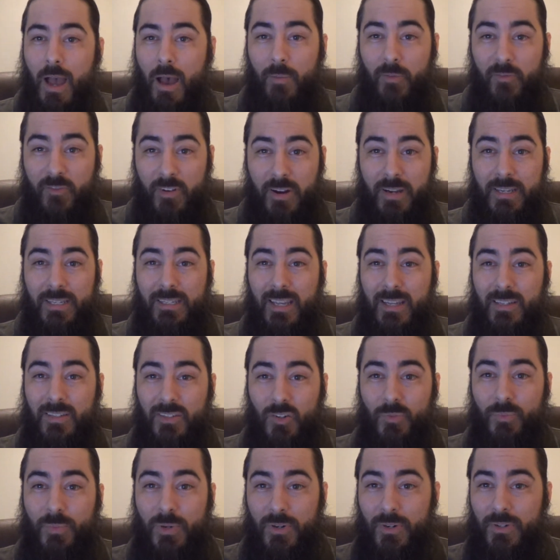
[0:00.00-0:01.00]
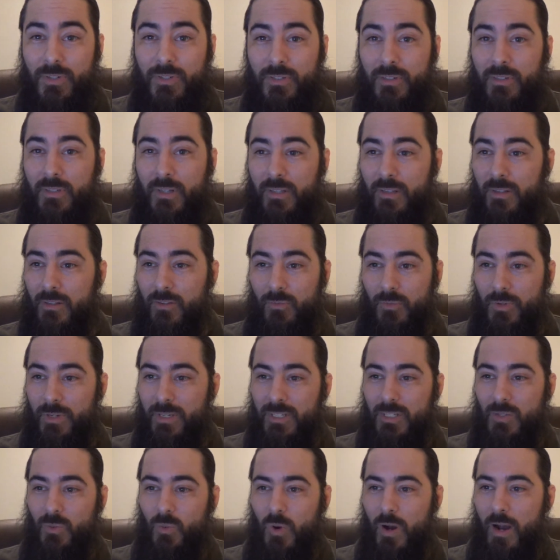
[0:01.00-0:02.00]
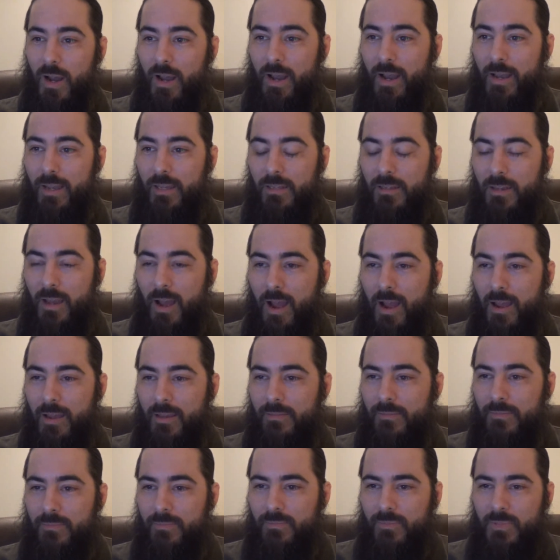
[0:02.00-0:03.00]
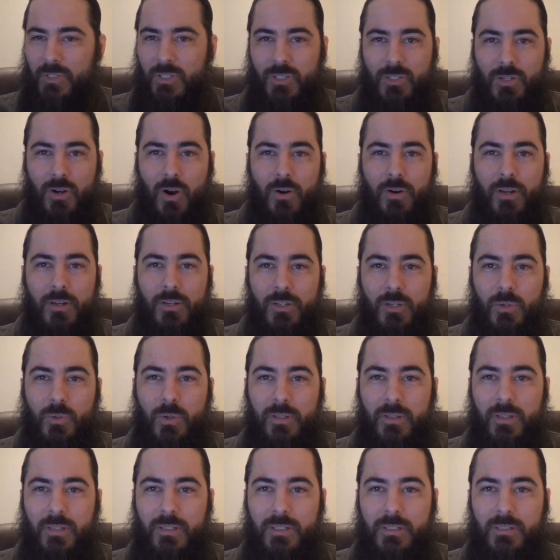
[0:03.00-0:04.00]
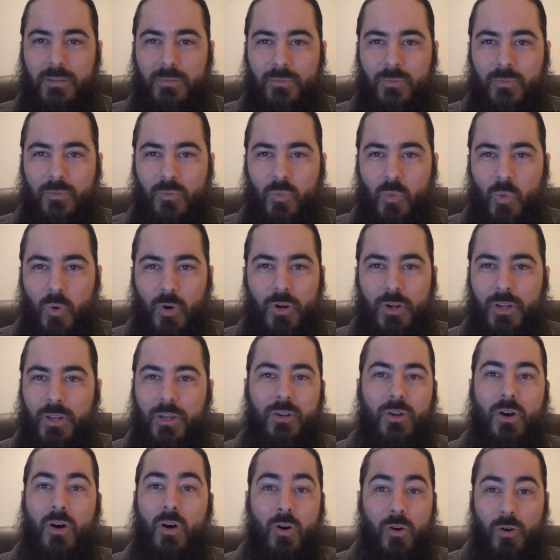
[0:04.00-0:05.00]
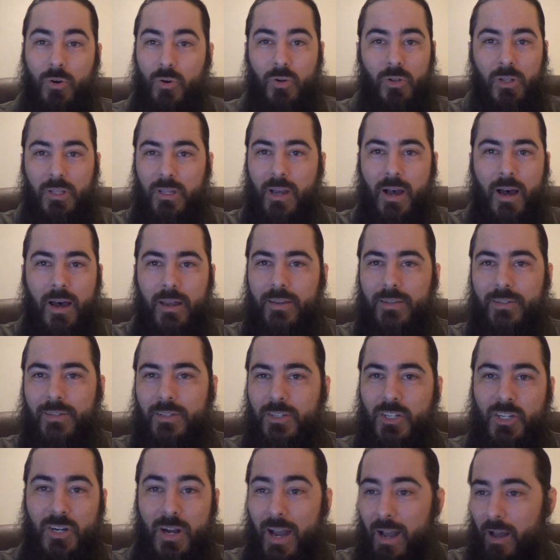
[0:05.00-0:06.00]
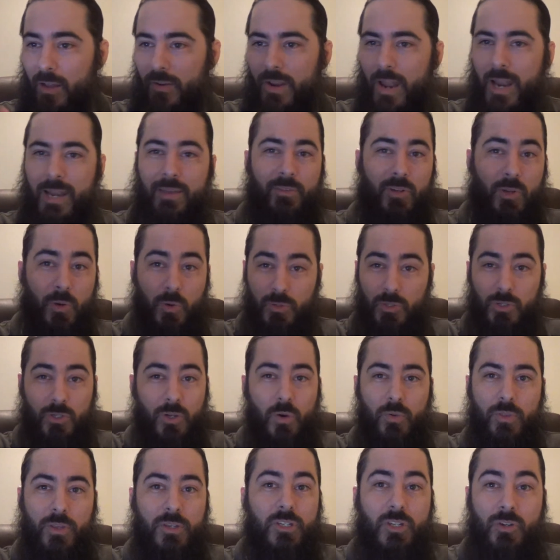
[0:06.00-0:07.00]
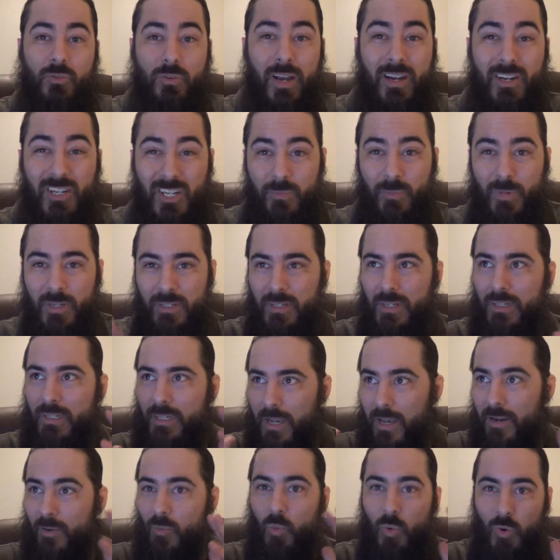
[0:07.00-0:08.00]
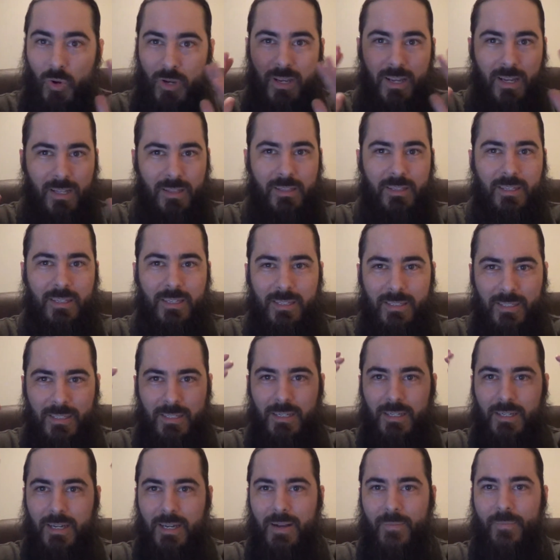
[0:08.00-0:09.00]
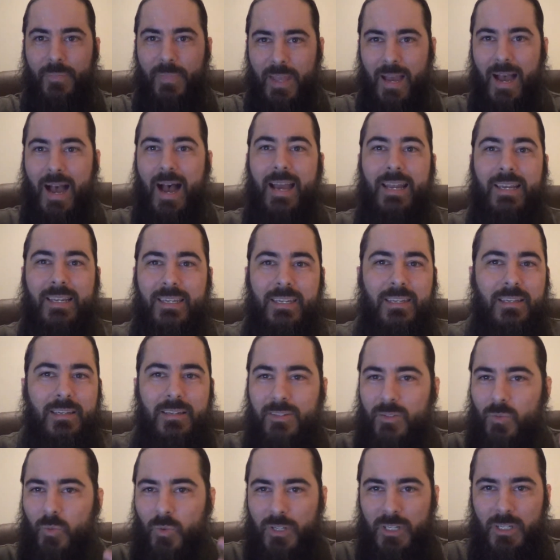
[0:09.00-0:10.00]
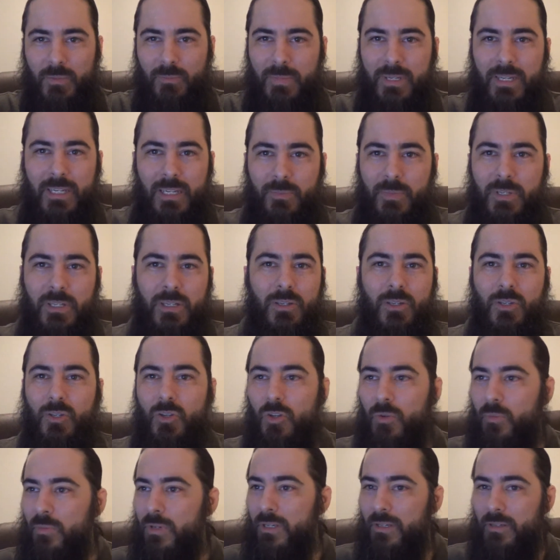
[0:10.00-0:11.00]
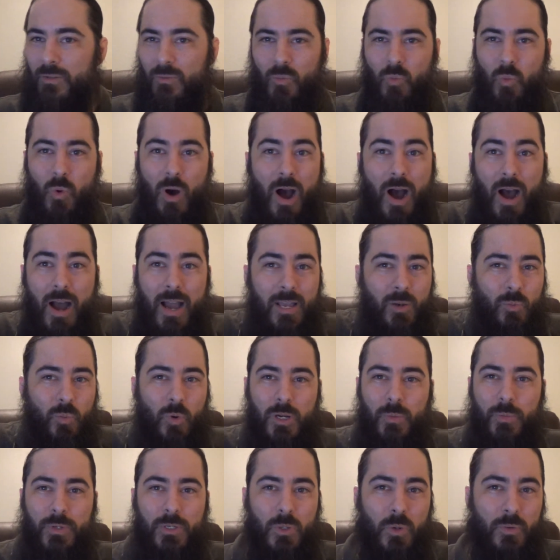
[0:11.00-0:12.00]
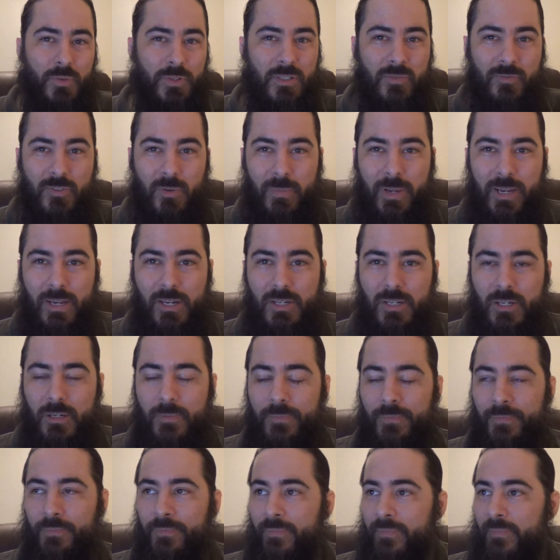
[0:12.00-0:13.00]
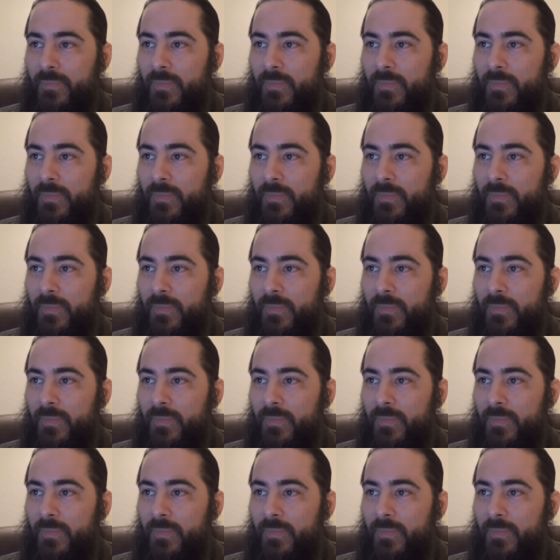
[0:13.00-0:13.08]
a very sensitive person, and the reason why I started doing this work at all early on as a child, not even know it was going to go this direction, but just kind of working on these ideas. What does it mean to be a human? Why? What do we do with this information?